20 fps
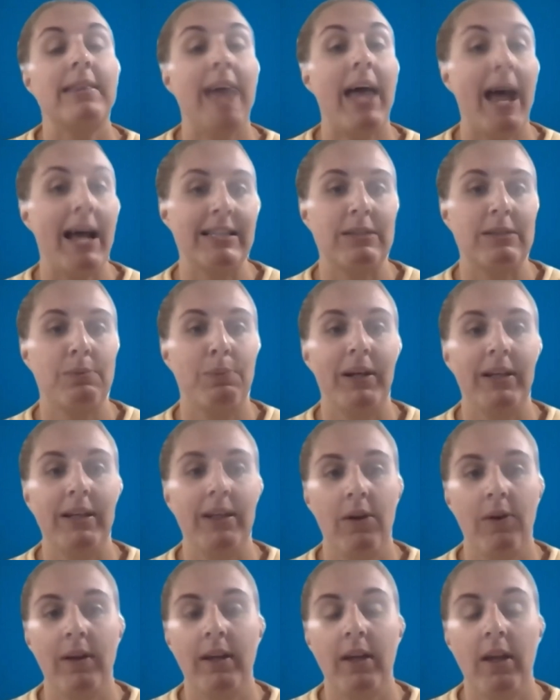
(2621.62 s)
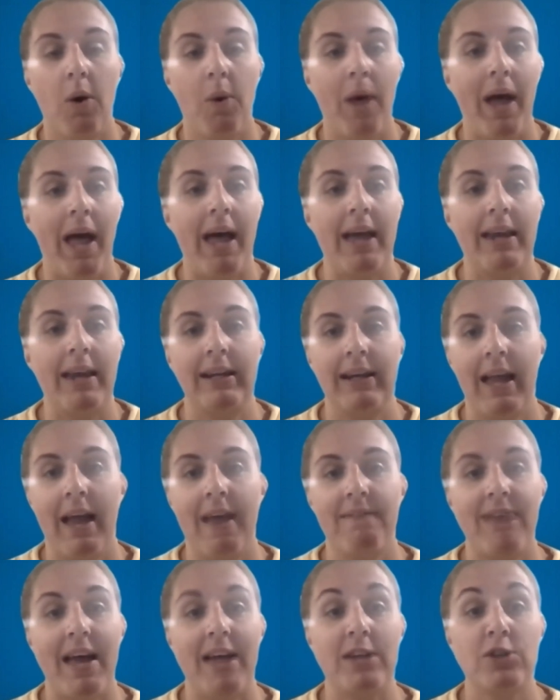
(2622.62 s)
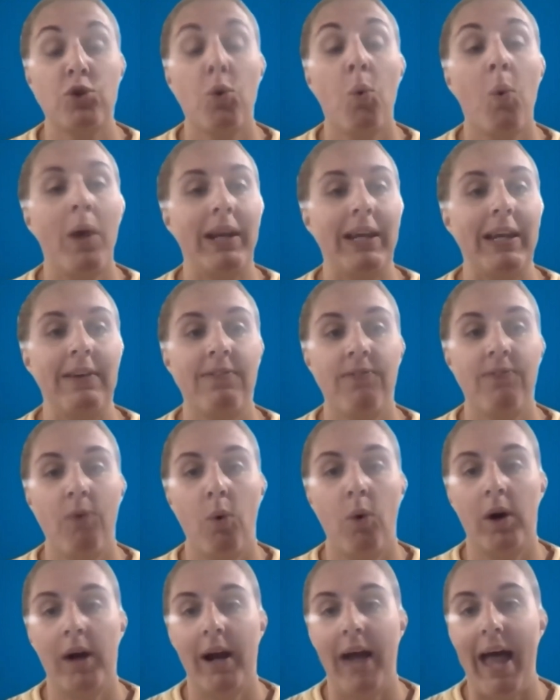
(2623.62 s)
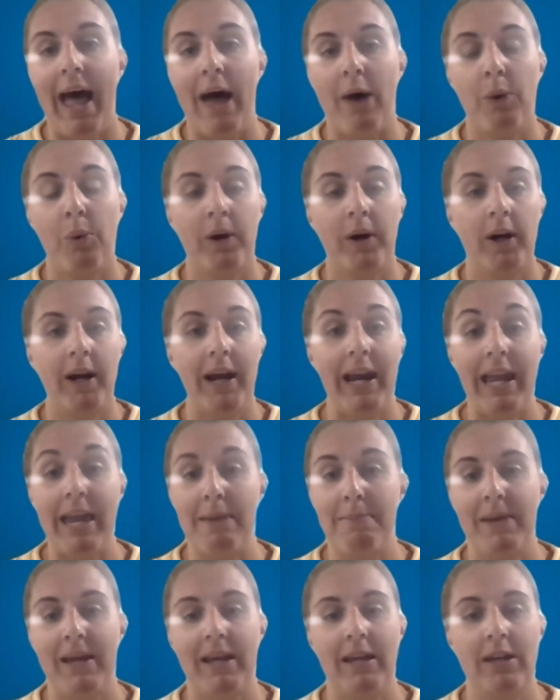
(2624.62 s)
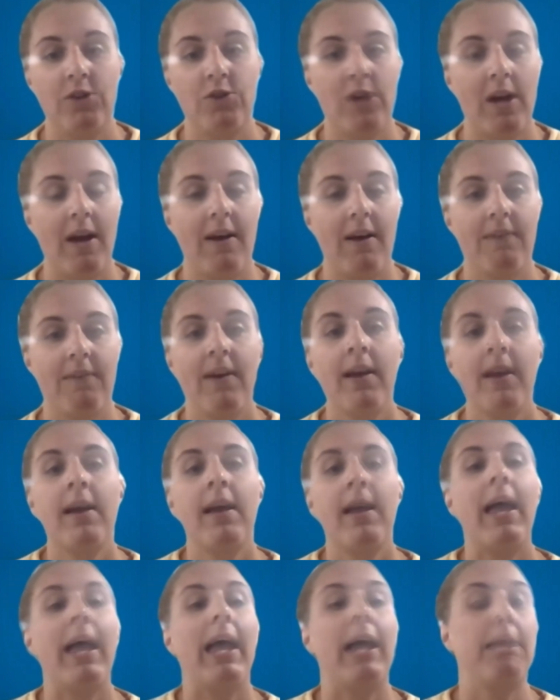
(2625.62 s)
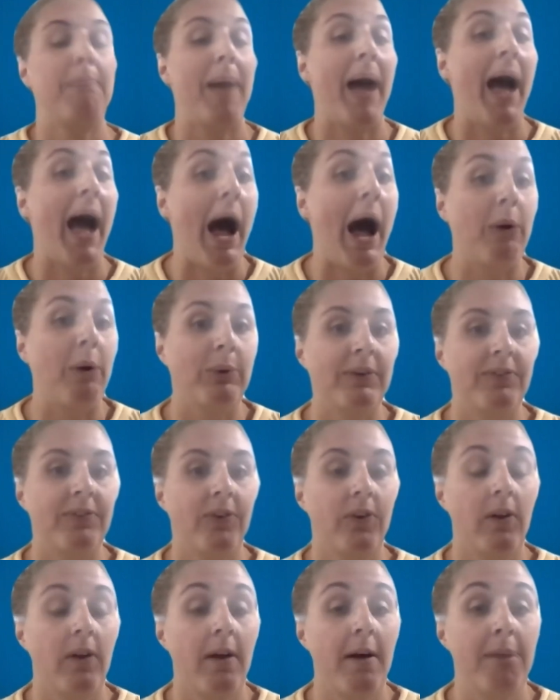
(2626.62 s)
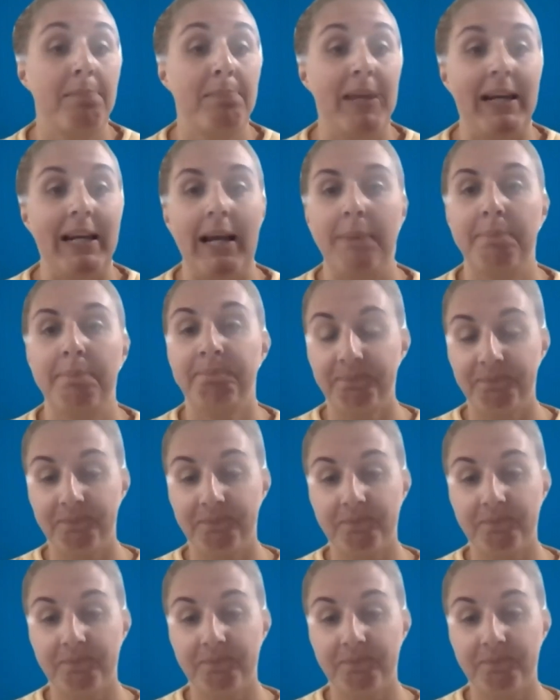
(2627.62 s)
That's where you can go ahead and have that 24-hour image of a powerful club meeting.